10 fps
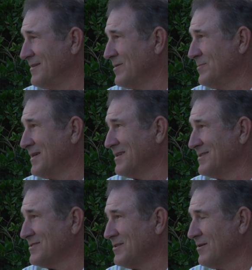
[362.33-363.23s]
You know, they're bigger
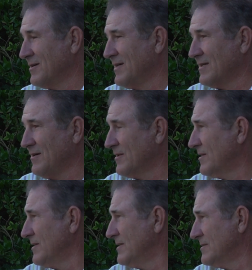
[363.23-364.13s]
and stronger like all the
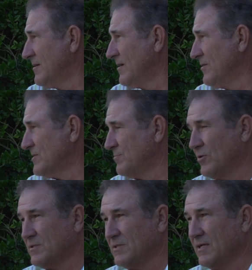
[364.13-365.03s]
guys are in all the
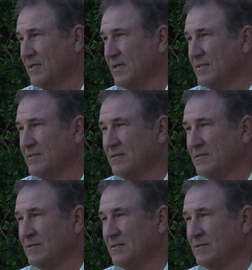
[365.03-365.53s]
sports nowadays.